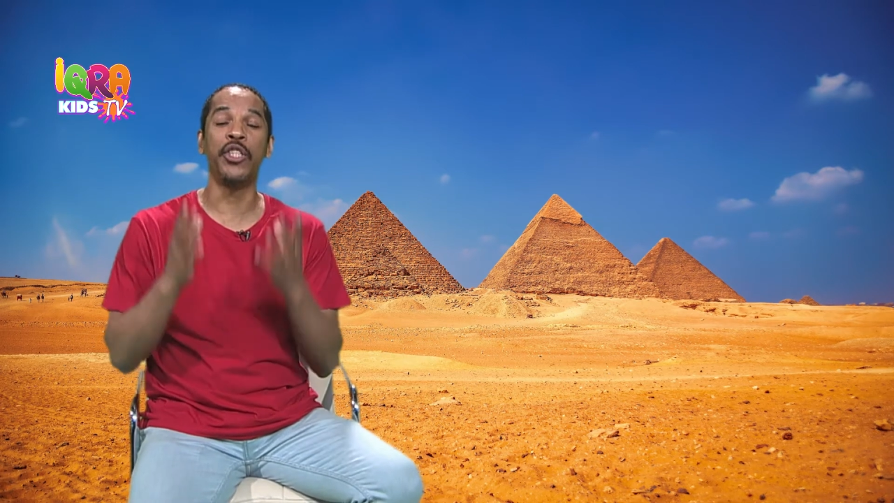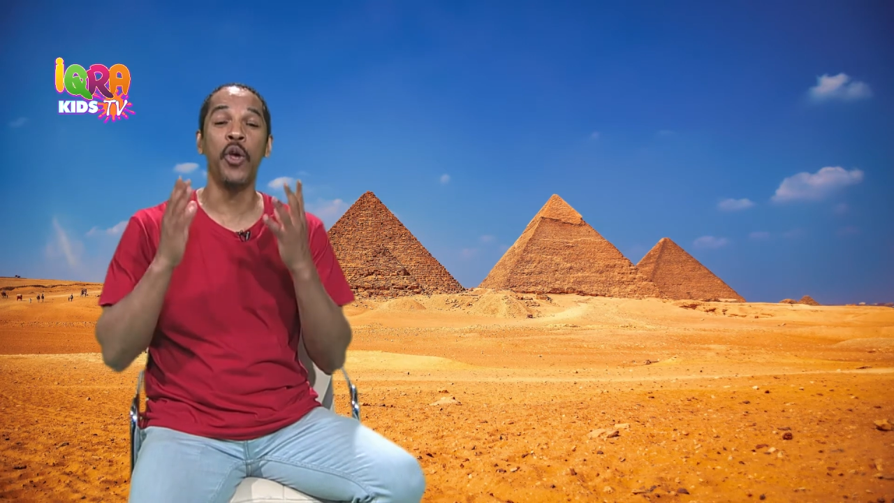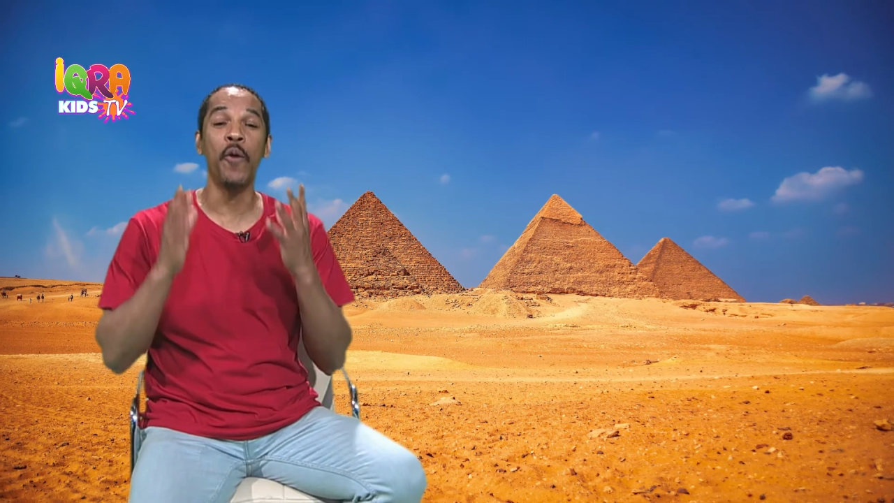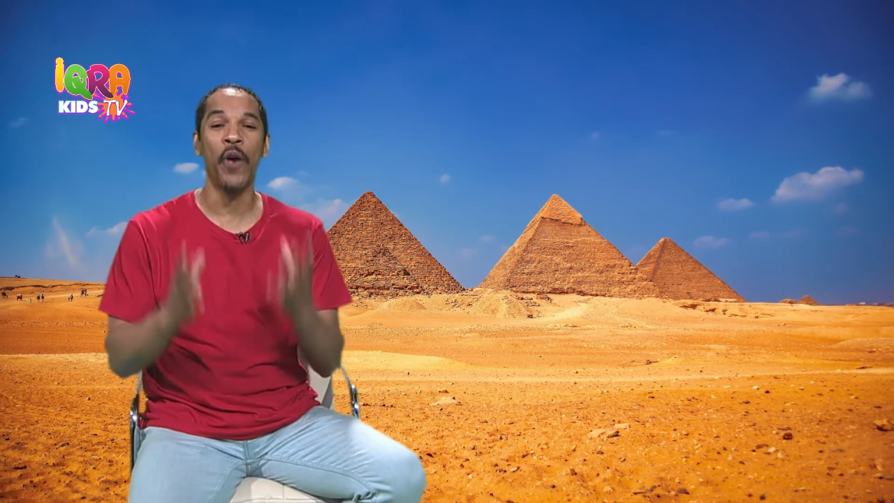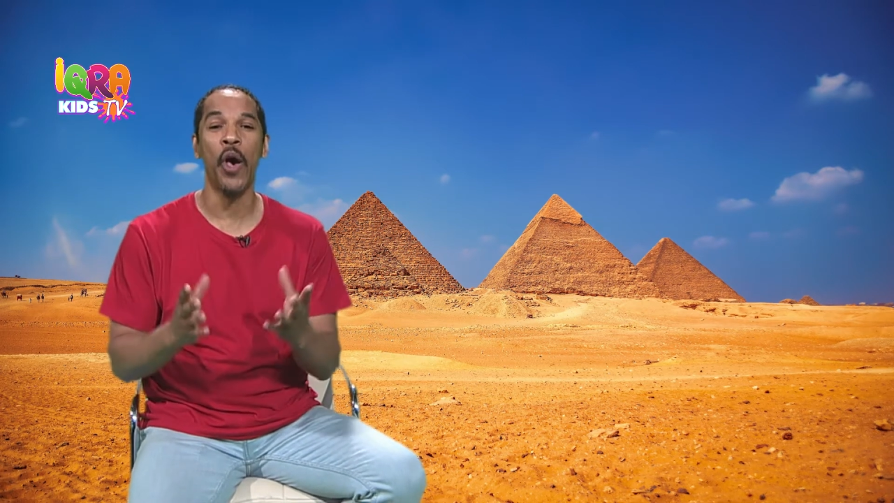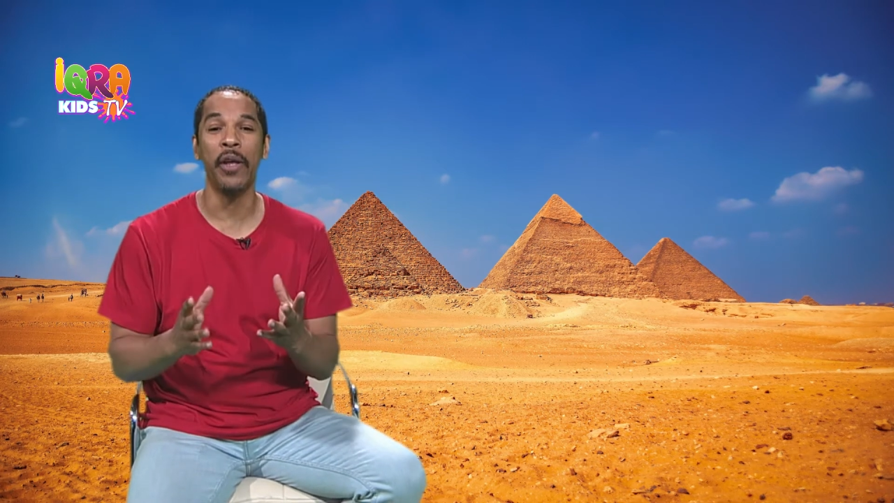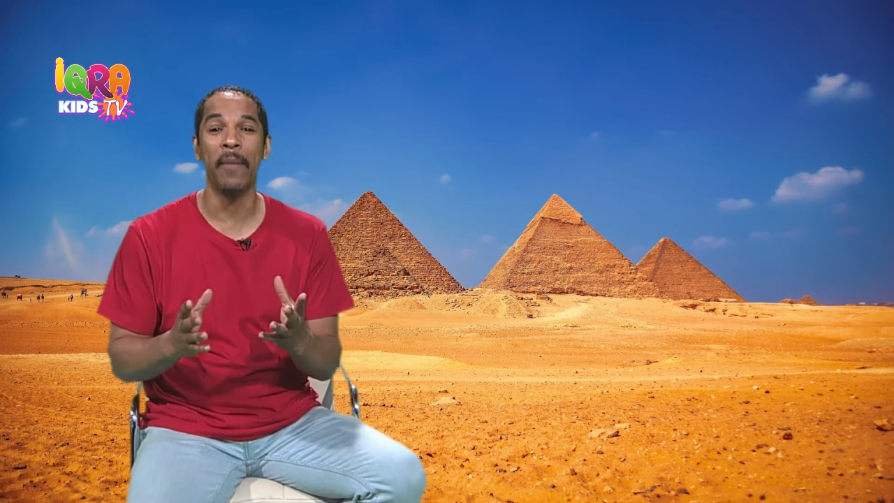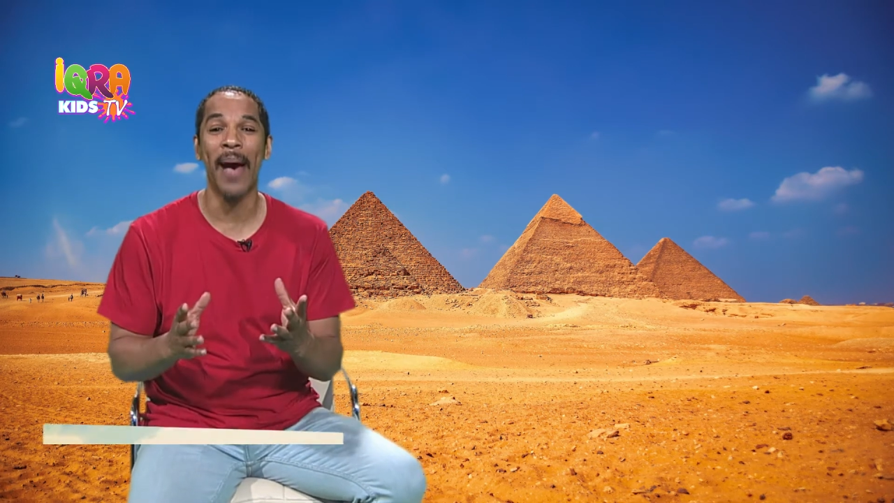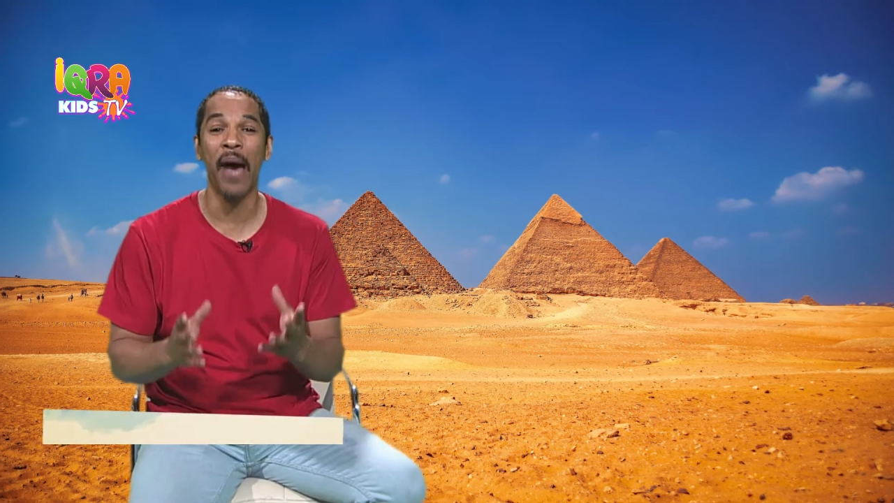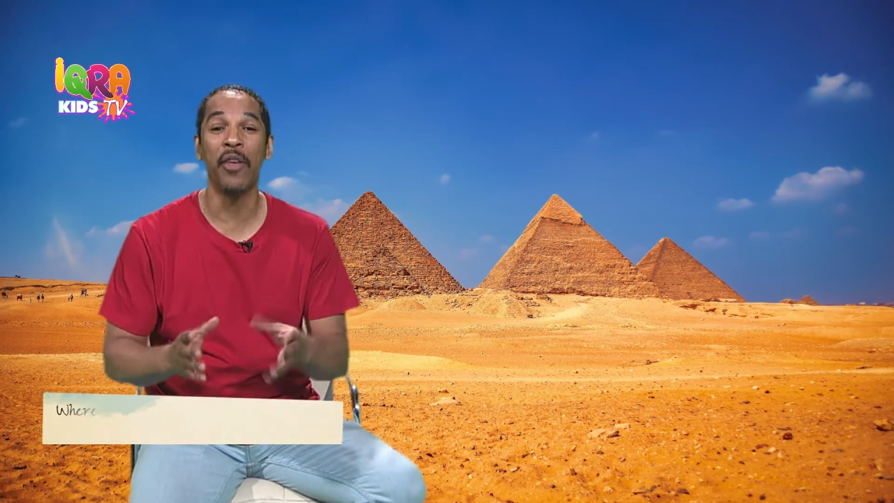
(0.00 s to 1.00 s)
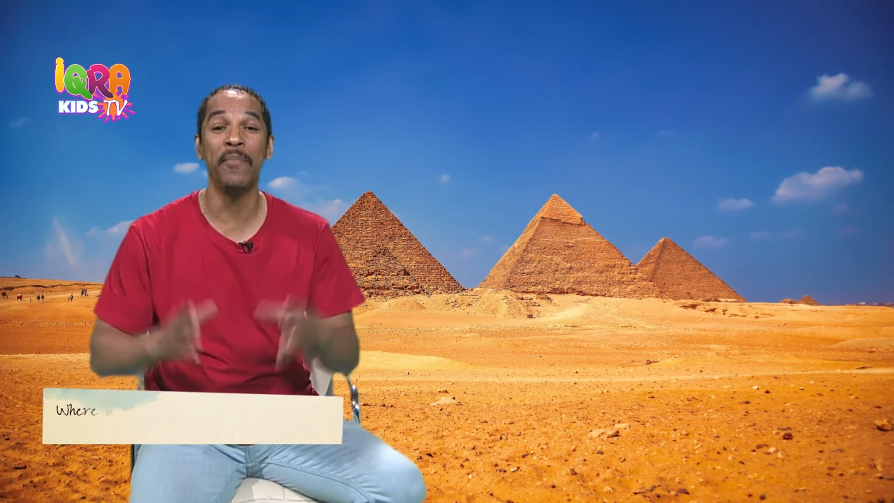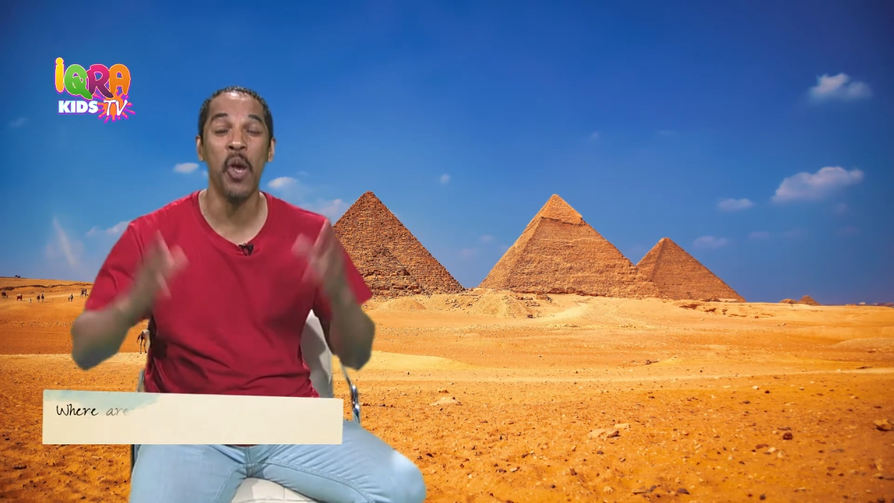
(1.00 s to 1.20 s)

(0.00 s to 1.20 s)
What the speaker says: you've heard about them,